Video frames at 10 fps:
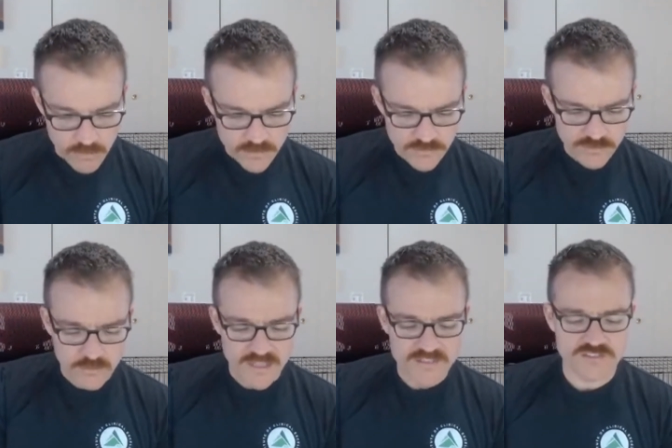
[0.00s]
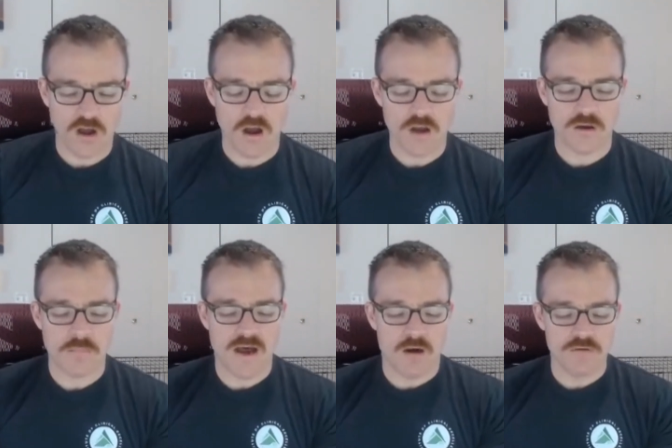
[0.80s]
so let's talk
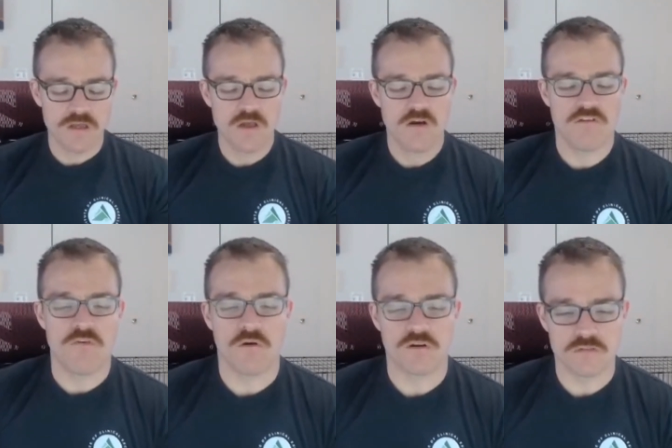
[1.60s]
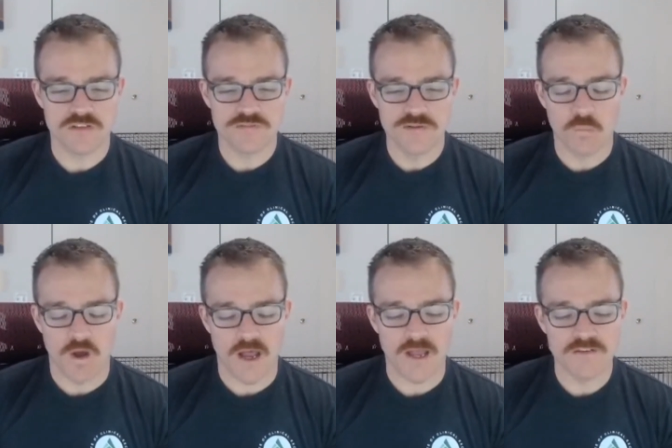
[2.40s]
about FOTO. Let's
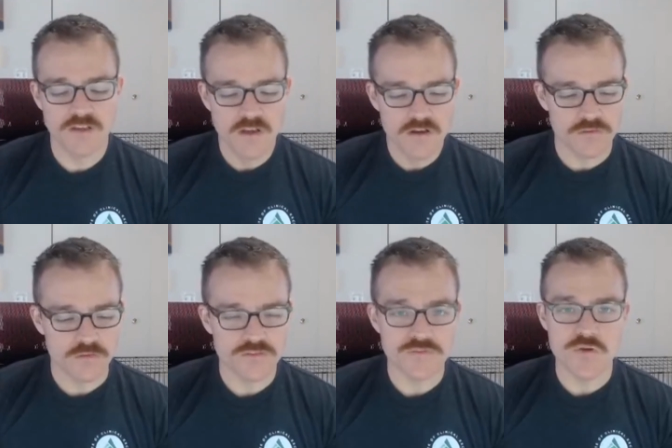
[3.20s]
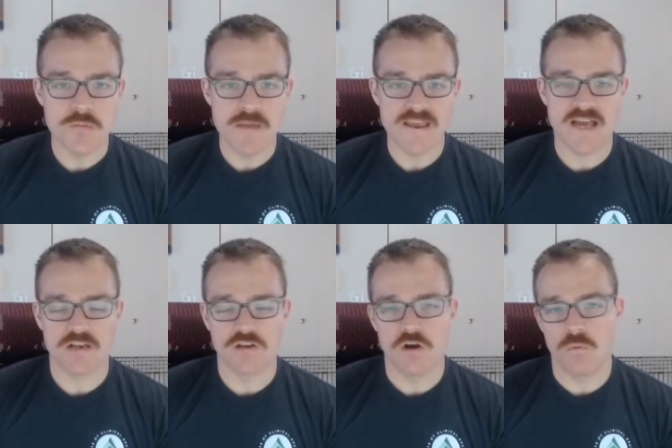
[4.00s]
rewind for those of you who may
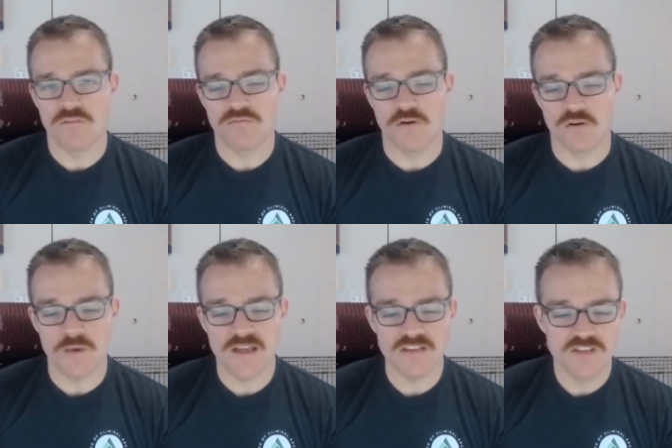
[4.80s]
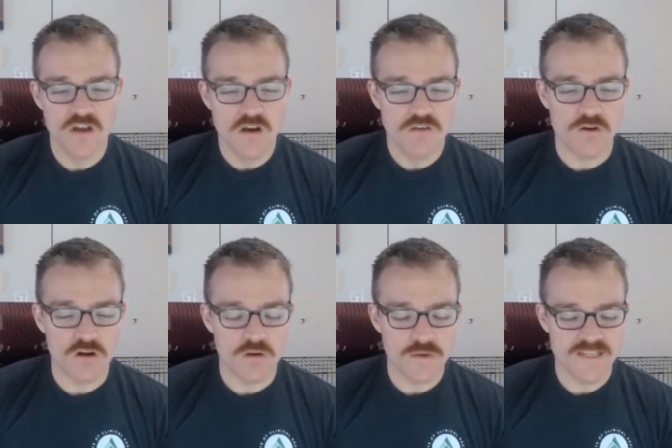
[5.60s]
not know what FOTO is.
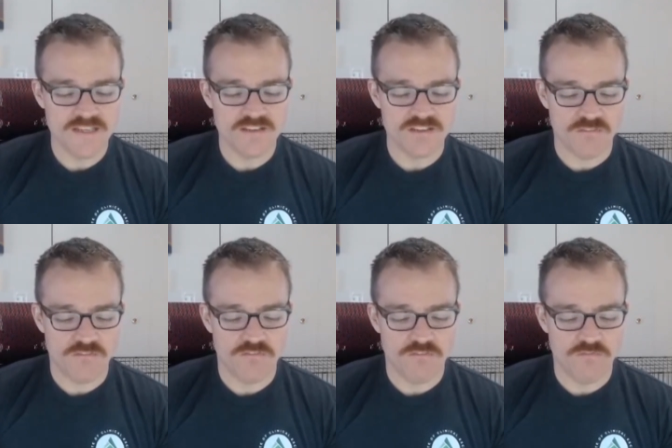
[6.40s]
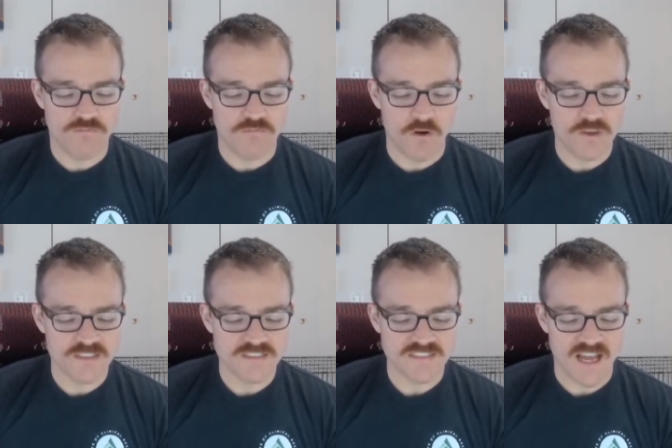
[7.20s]
FOTO is
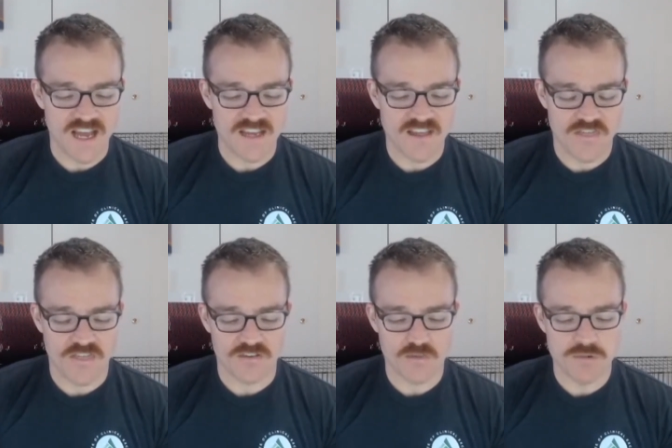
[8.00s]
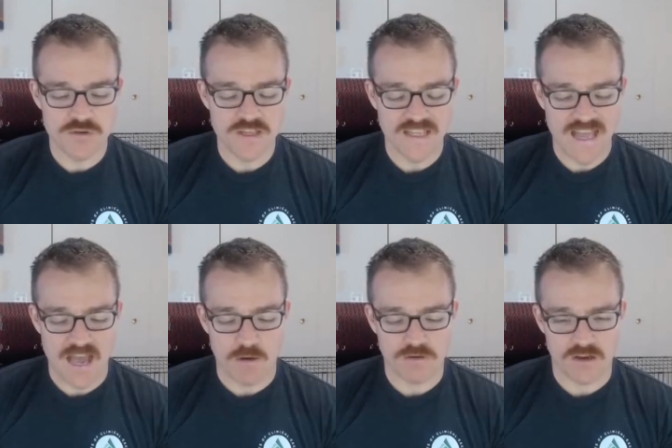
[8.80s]
focus on therapeutic
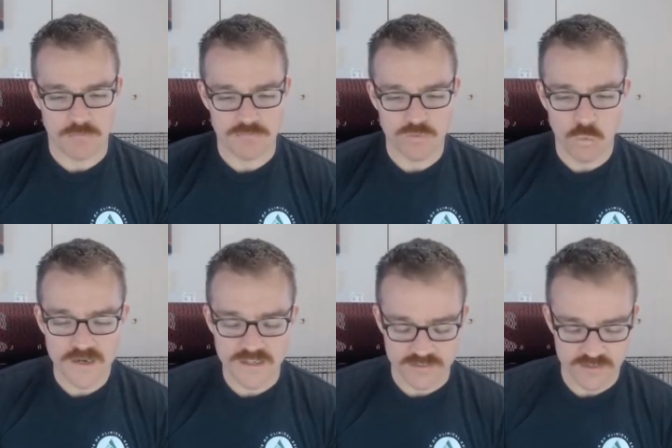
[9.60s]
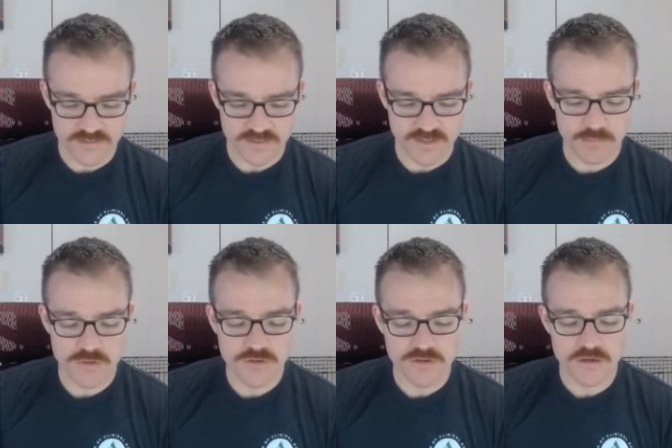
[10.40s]
outcomes. What is it? It's a
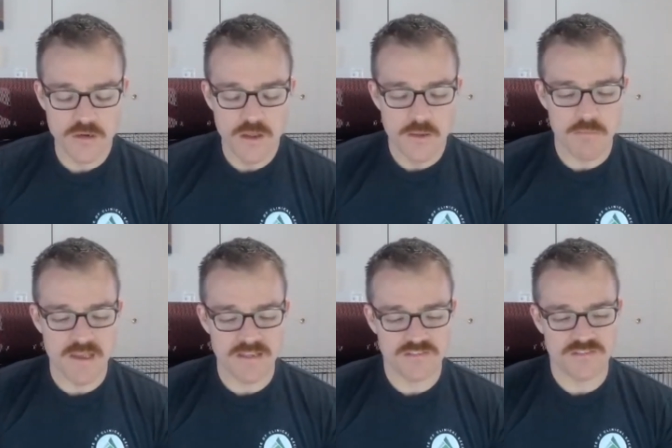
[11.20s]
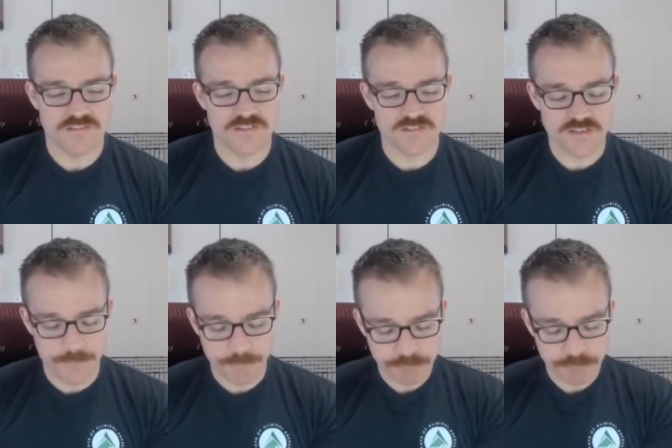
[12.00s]
computer based system